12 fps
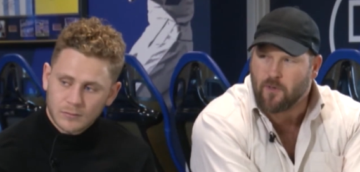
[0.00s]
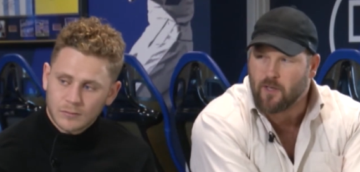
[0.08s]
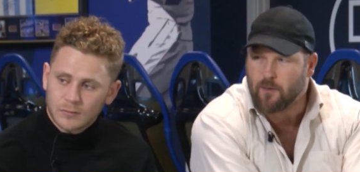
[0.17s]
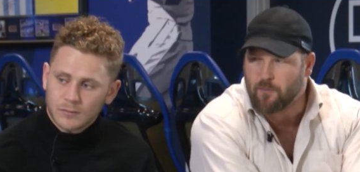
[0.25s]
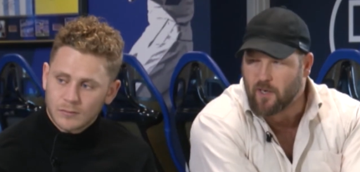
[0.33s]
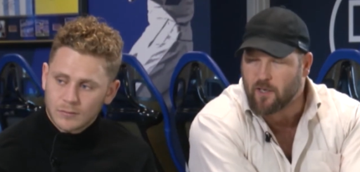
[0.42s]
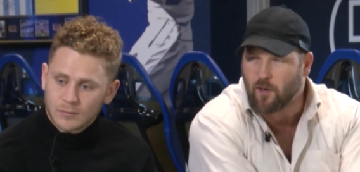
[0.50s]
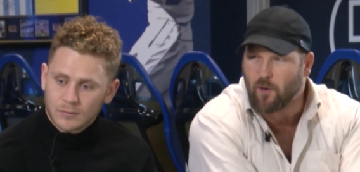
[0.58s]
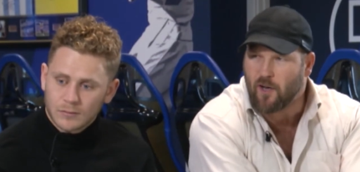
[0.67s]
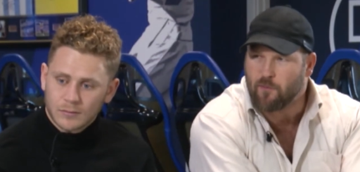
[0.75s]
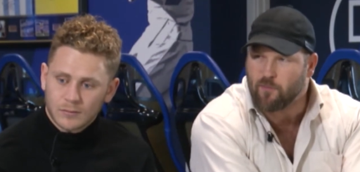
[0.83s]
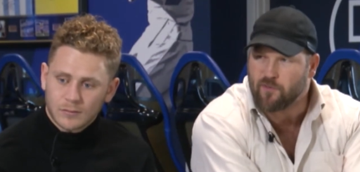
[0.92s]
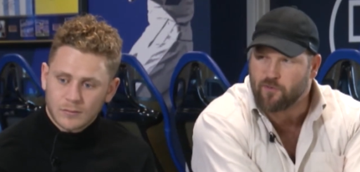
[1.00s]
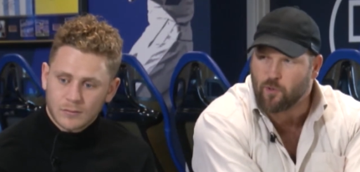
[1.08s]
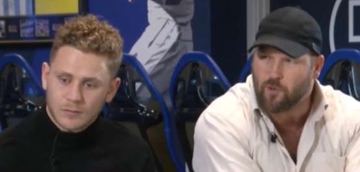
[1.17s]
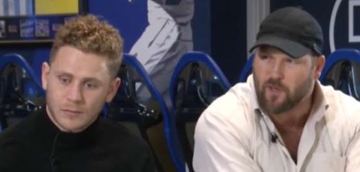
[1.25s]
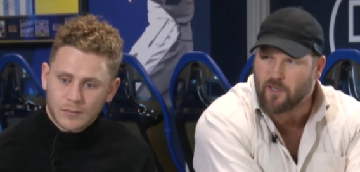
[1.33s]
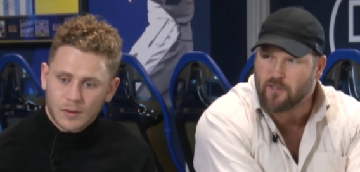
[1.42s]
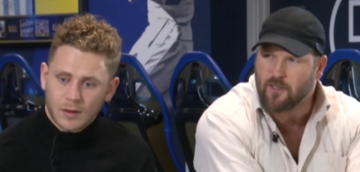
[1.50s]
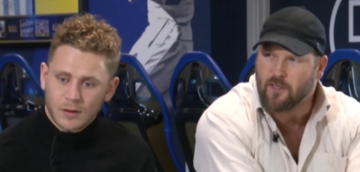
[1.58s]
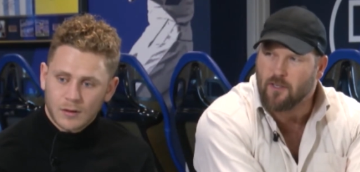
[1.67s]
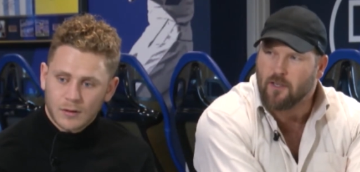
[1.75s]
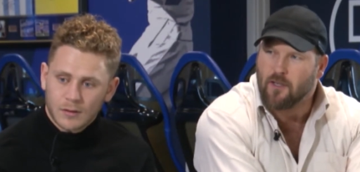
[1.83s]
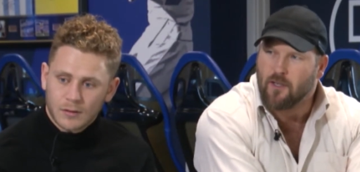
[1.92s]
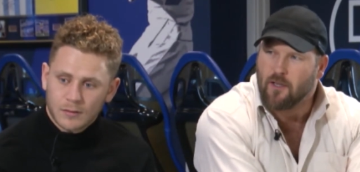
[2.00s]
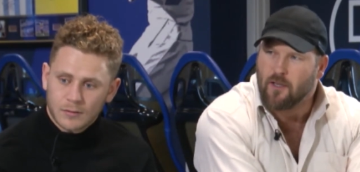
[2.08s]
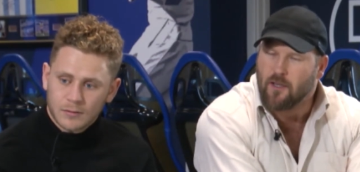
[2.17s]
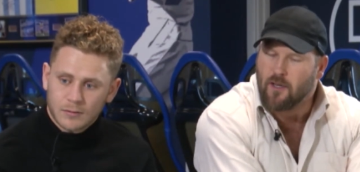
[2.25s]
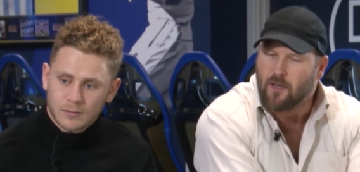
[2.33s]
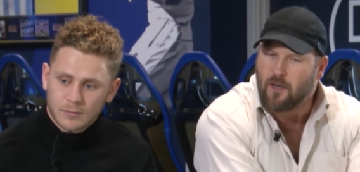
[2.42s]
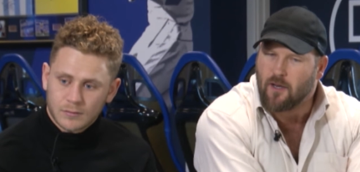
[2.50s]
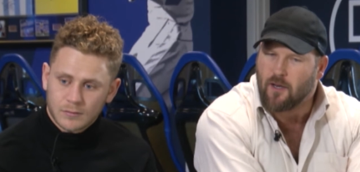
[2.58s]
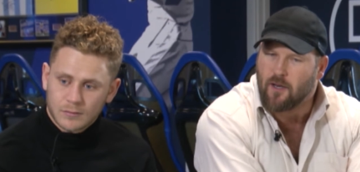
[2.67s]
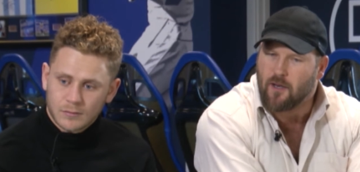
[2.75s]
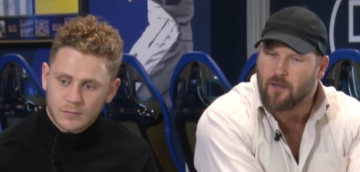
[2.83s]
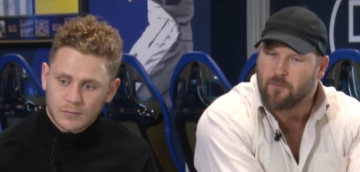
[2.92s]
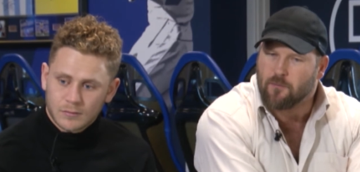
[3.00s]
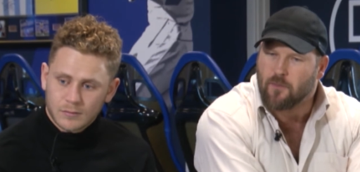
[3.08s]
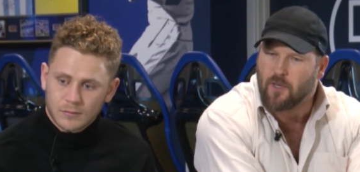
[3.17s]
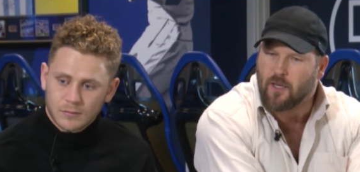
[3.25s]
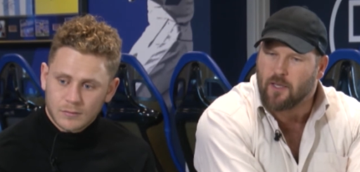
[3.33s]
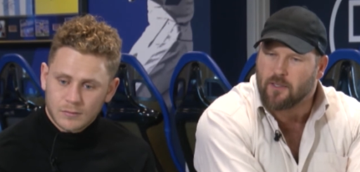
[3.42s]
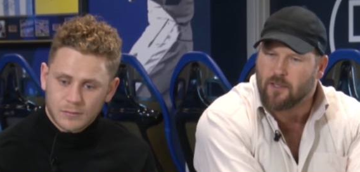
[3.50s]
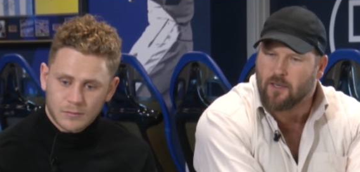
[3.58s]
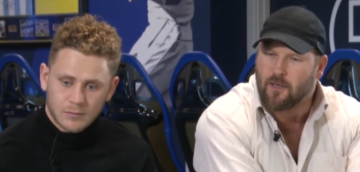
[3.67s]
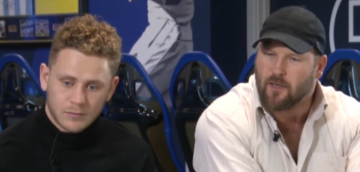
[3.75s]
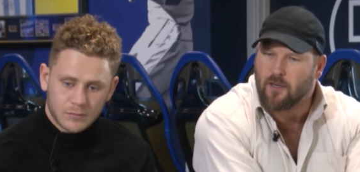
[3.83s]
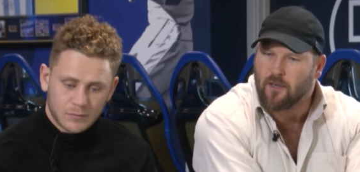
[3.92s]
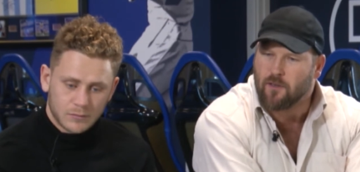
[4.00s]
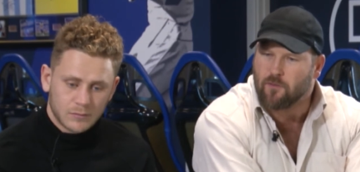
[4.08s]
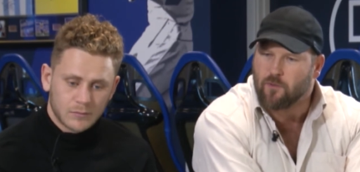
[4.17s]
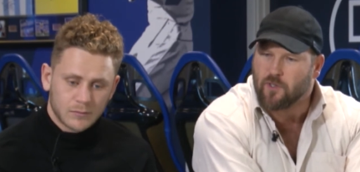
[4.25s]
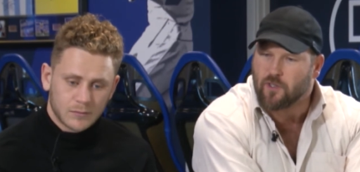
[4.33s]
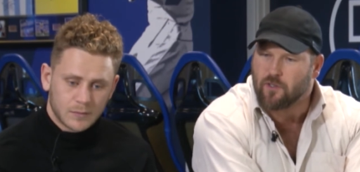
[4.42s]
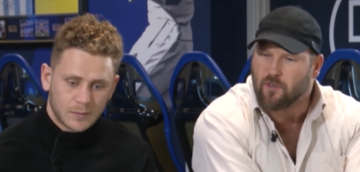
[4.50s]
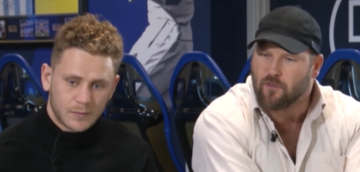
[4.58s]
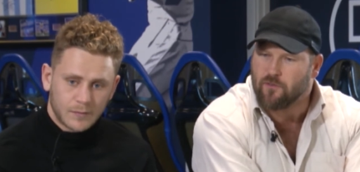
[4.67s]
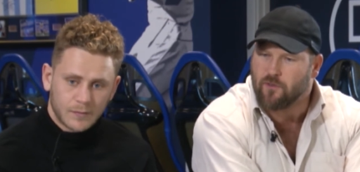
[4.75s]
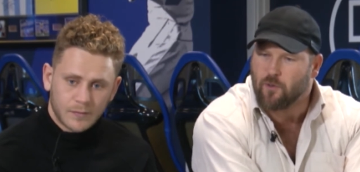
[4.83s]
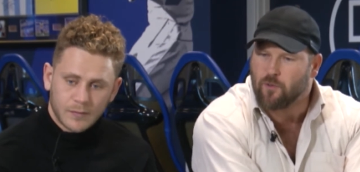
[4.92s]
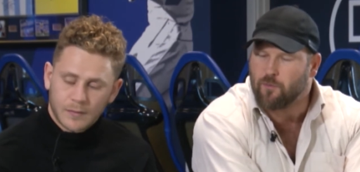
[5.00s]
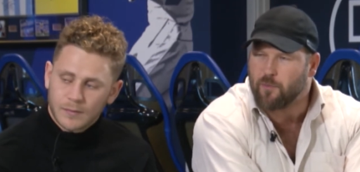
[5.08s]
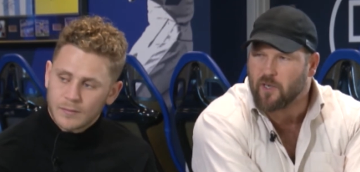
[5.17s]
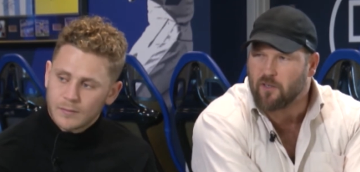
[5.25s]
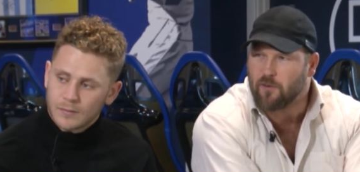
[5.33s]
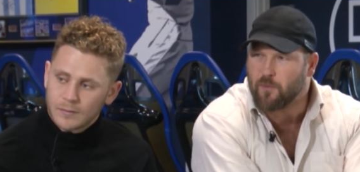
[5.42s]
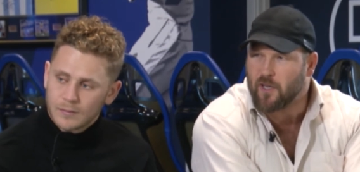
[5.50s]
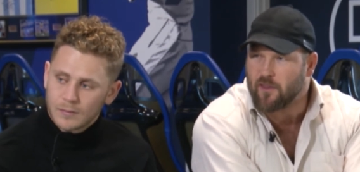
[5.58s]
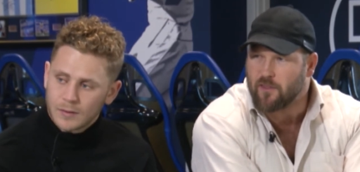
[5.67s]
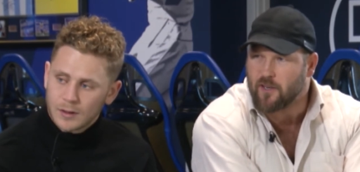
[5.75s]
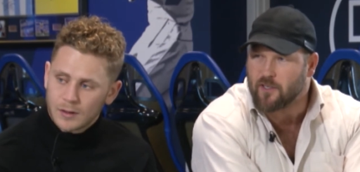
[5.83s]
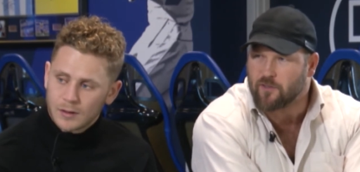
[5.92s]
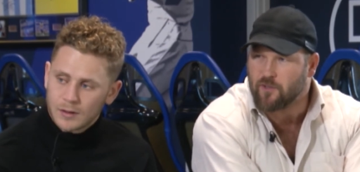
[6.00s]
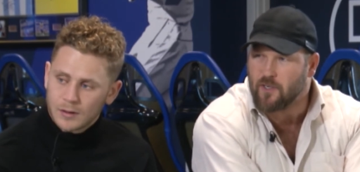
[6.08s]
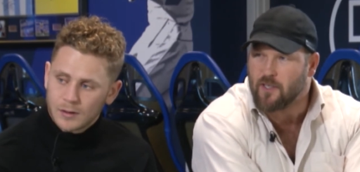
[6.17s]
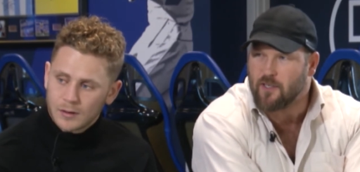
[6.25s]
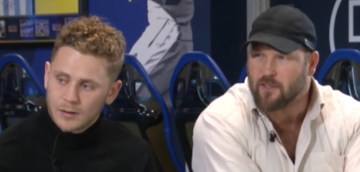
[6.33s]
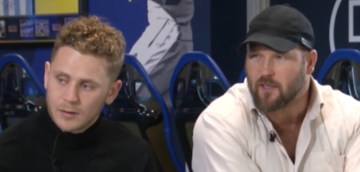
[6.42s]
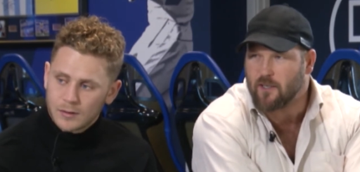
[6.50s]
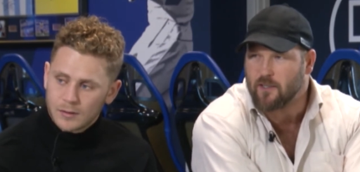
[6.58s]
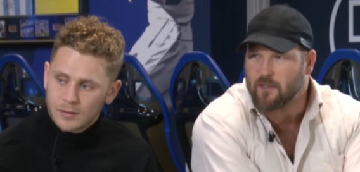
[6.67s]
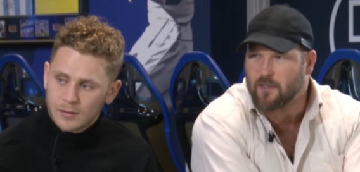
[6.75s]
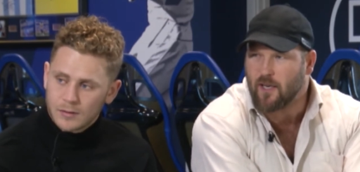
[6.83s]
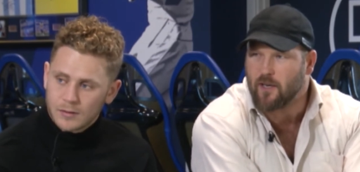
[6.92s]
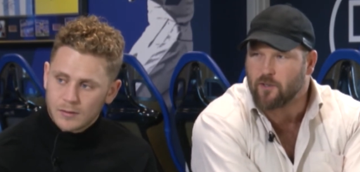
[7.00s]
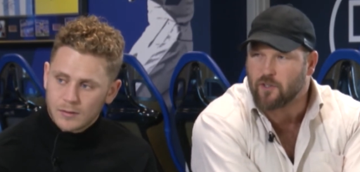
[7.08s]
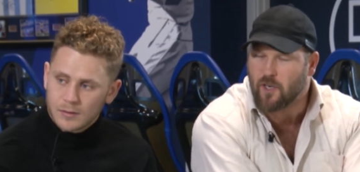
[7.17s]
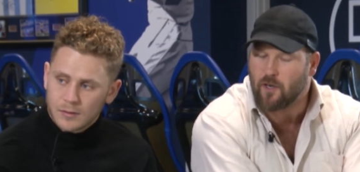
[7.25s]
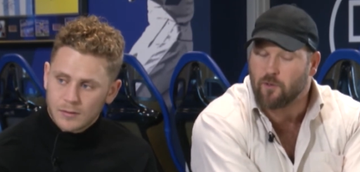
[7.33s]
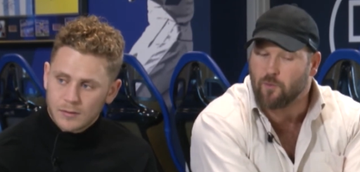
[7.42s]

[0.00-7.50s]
Speaker 1: he may go out before then, um, and uh, we're just looking forward to bigger and better things. Really, he's he's now shown